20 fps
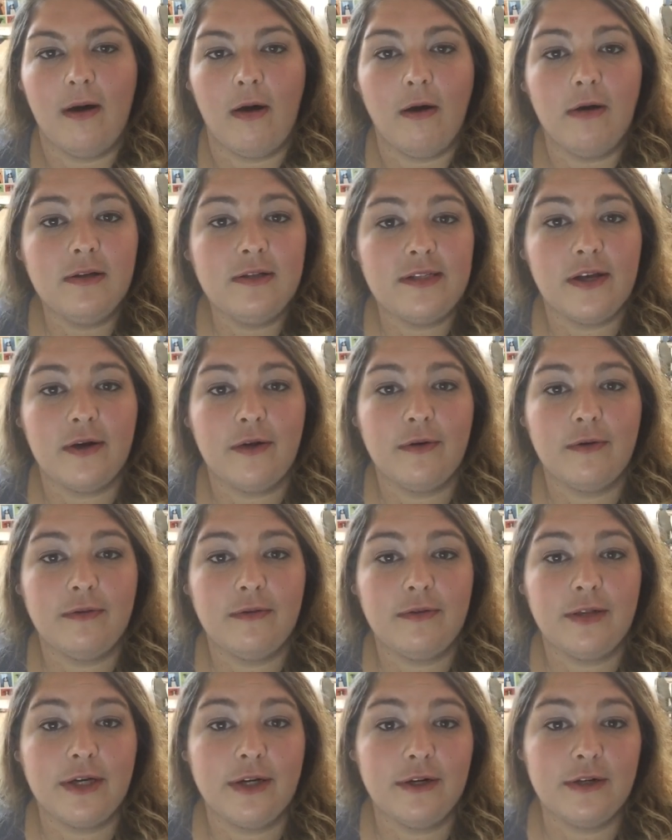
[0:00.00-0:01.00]

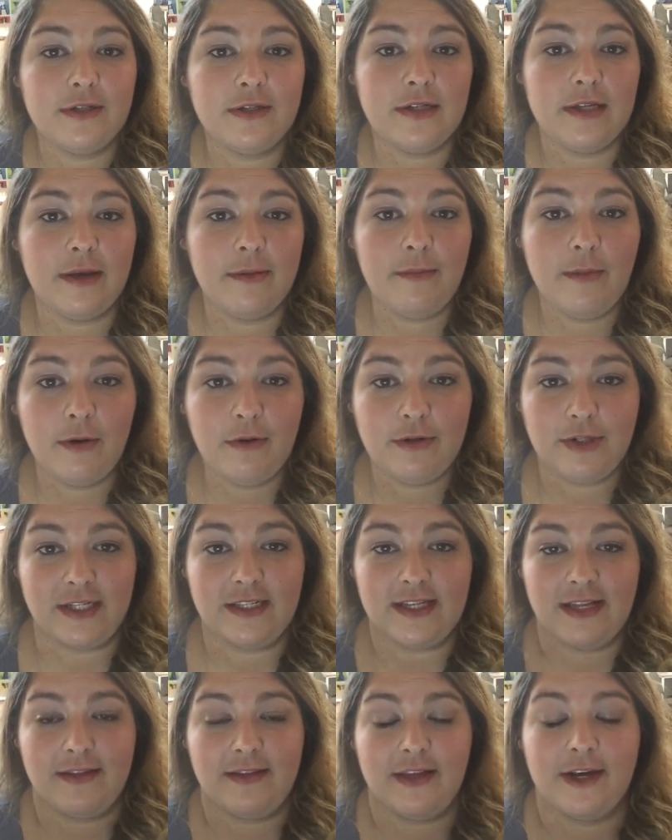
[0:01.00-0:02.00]
Also, there's
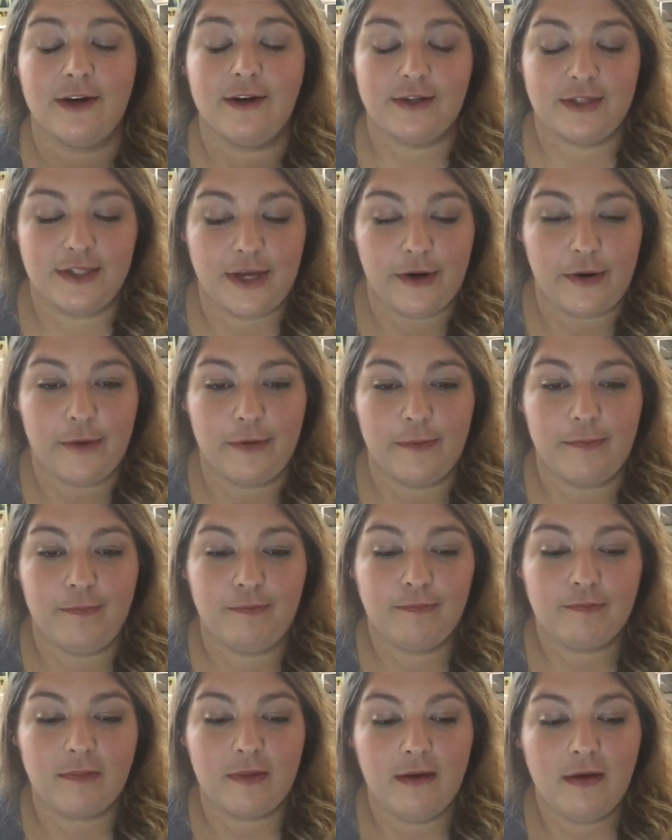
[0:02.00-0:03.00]
emojis in there,
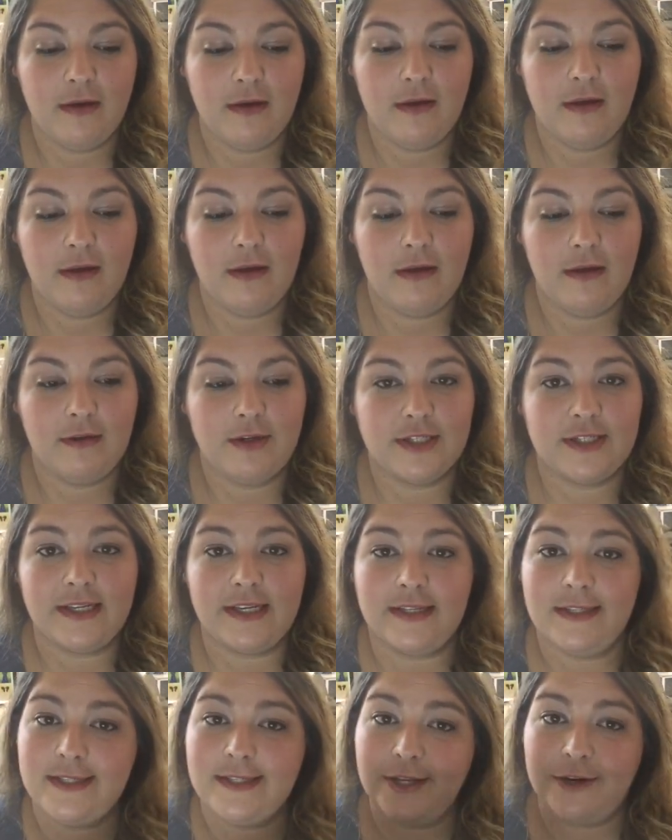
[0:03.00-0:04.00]
so
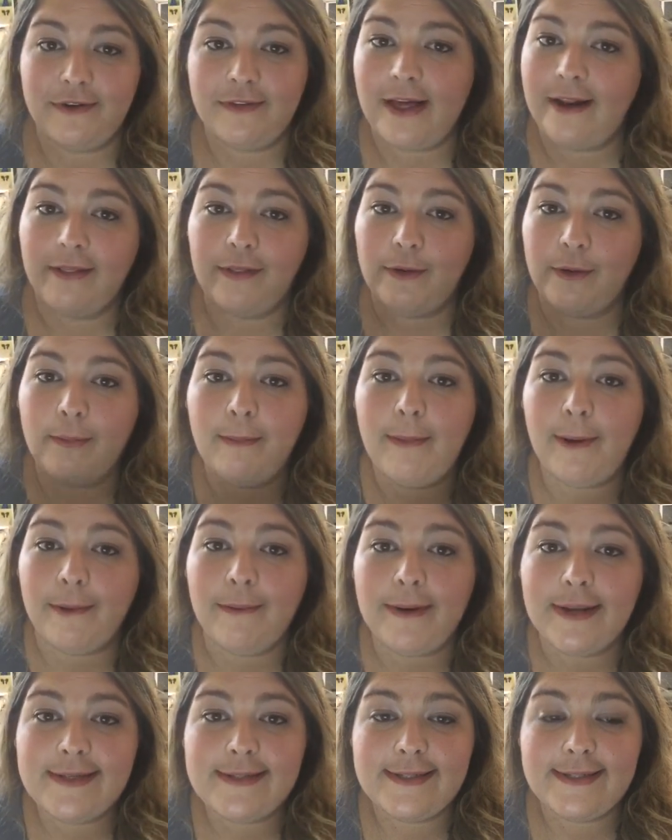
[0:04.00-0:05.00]
just consider that a little
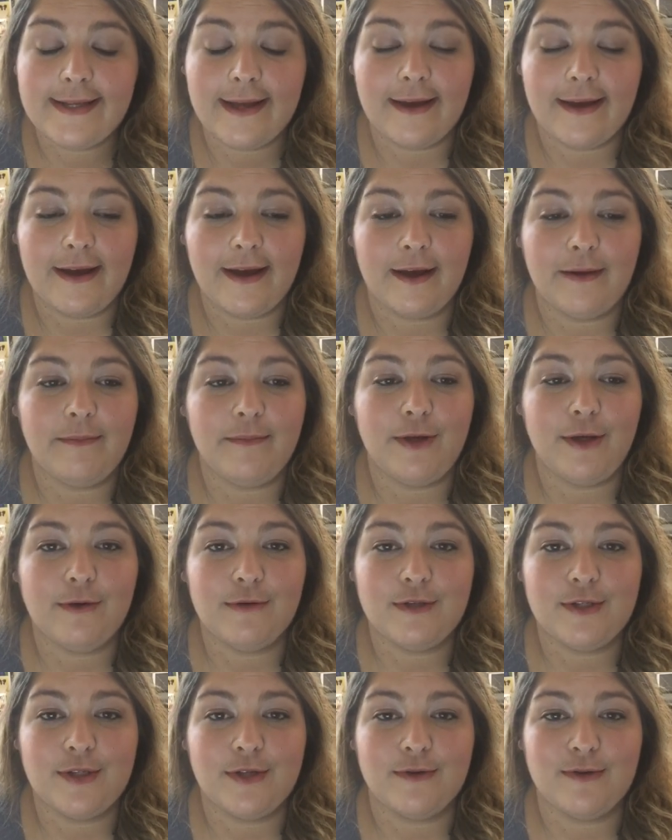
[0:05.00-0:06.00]
bonus.
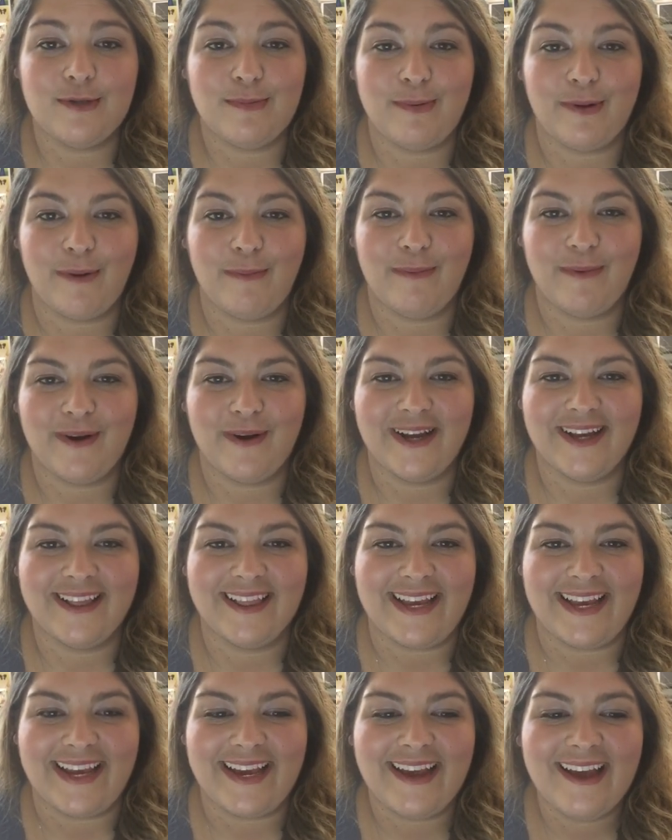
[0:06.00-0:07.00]
Use those
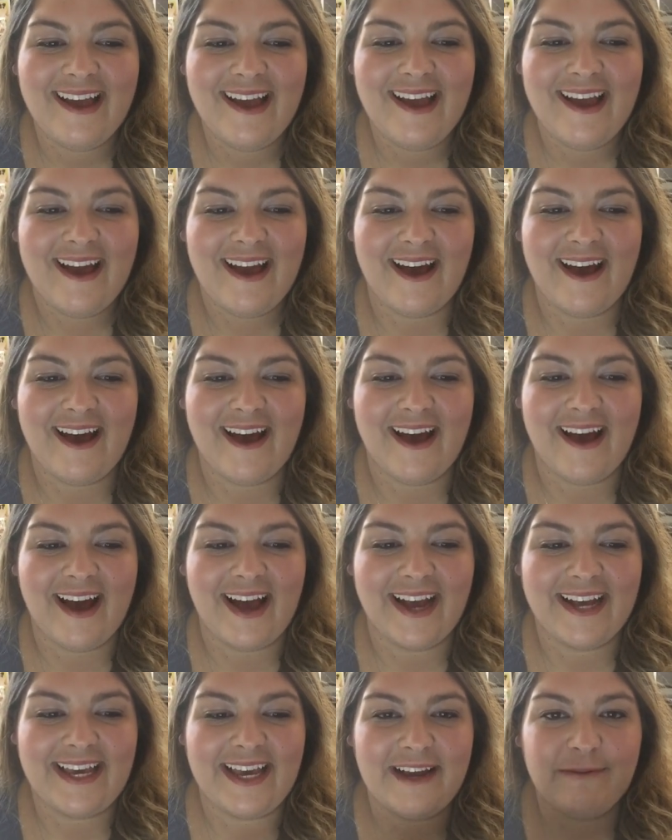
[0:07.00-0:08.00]
appropriately.
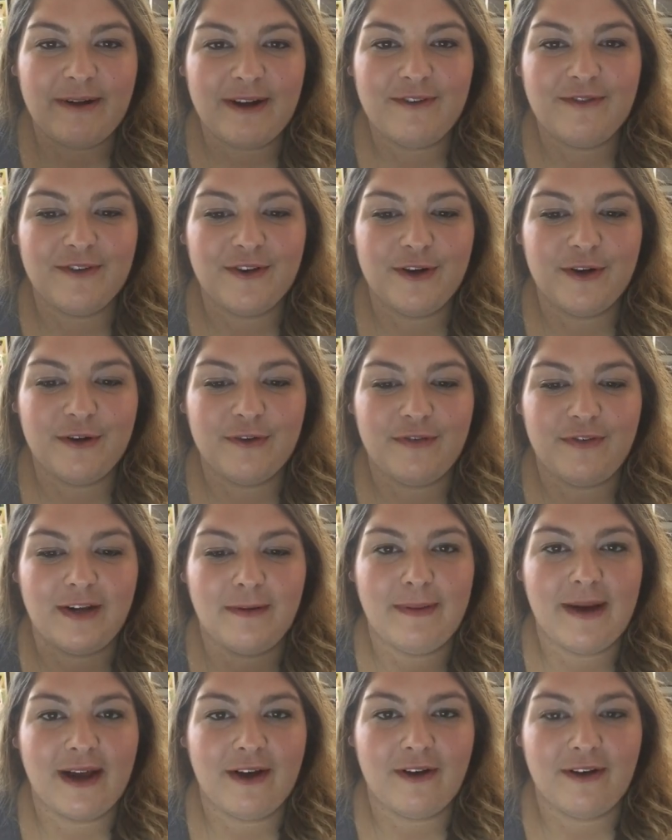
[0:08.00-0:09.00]
I can't wait for your
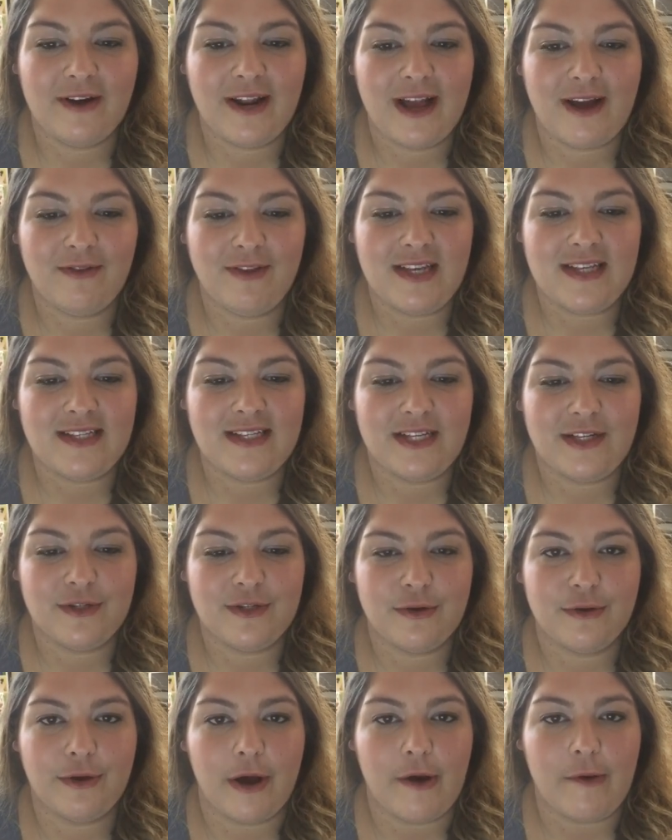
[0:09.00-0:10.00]
feedback on how these
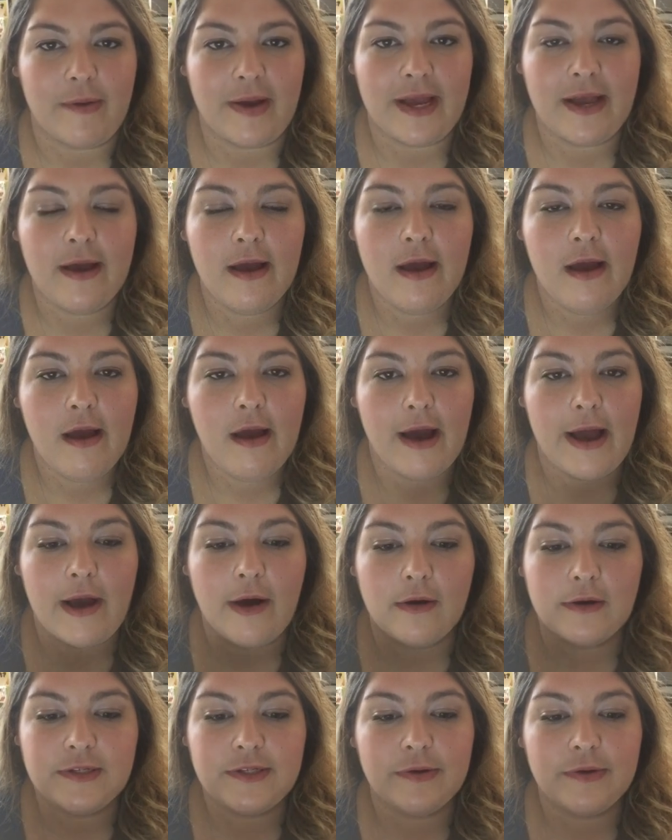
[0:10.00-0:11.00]
things are going.
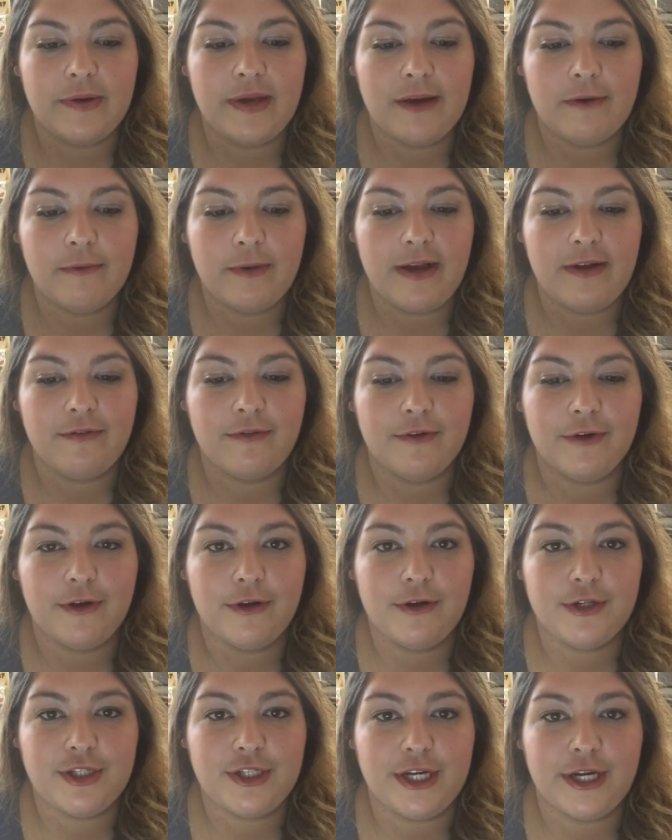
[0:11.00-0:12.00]
I also can't wait for
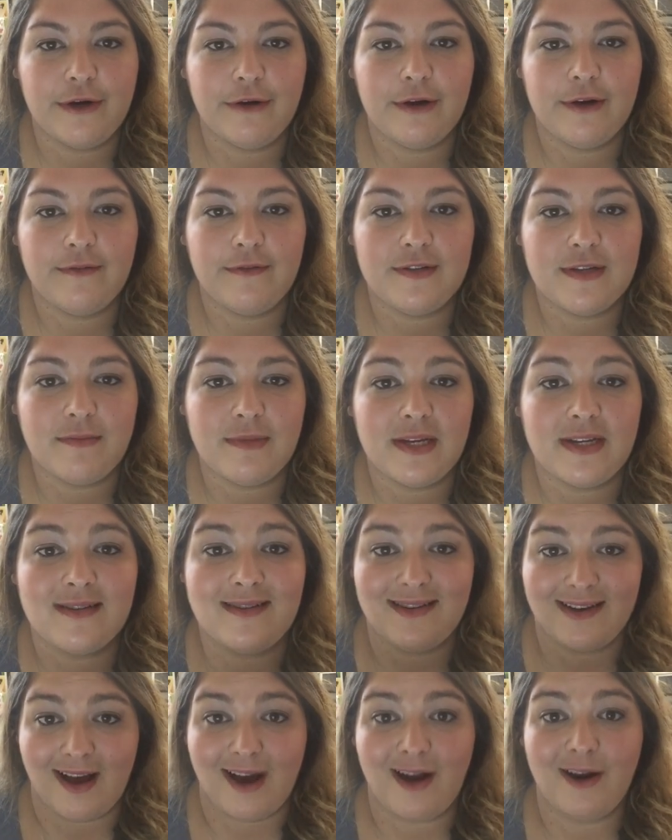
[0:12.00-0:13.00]
you to share if
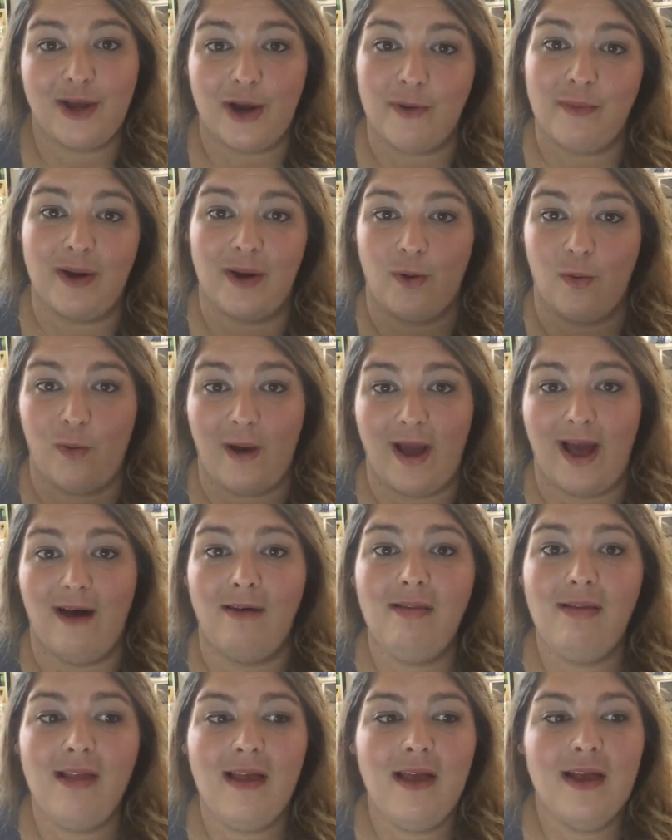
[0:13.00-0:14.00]
something's not going
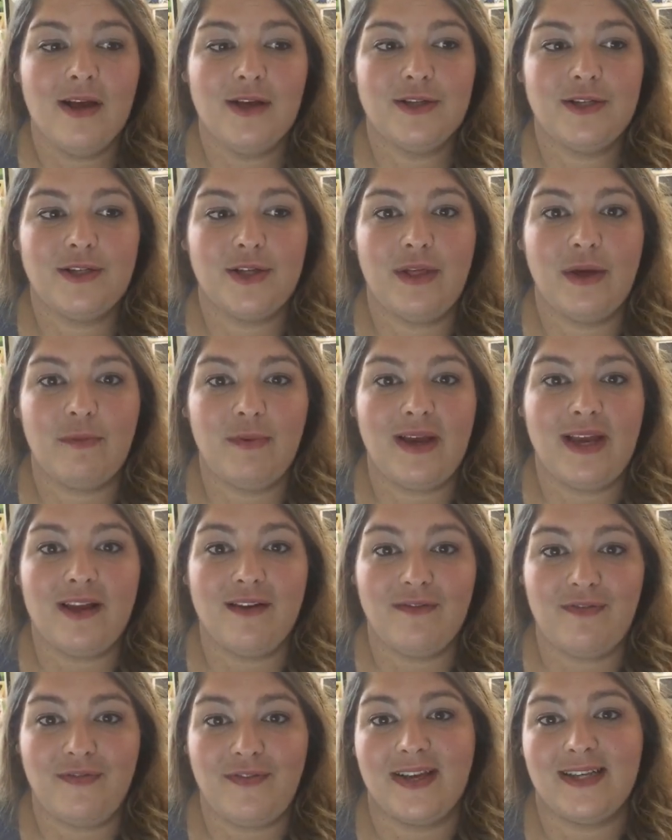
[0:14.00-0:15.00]
well so that we
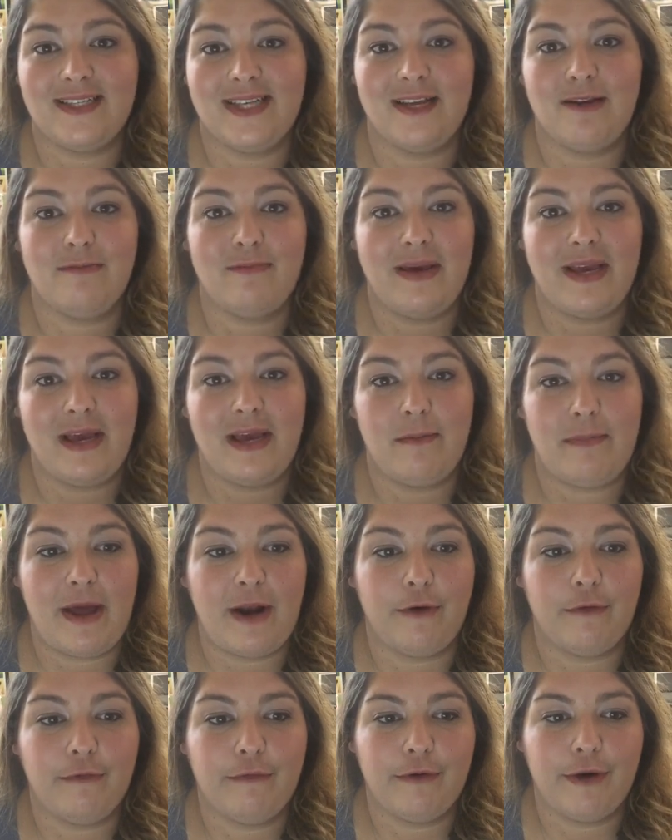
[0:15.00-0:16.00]
can fix it and make it
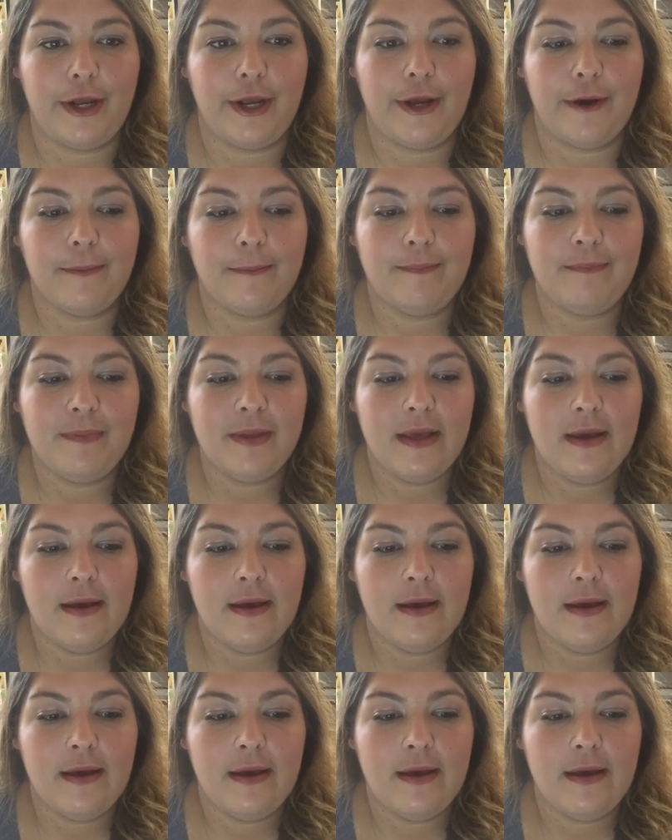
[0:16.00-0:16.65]
better for you.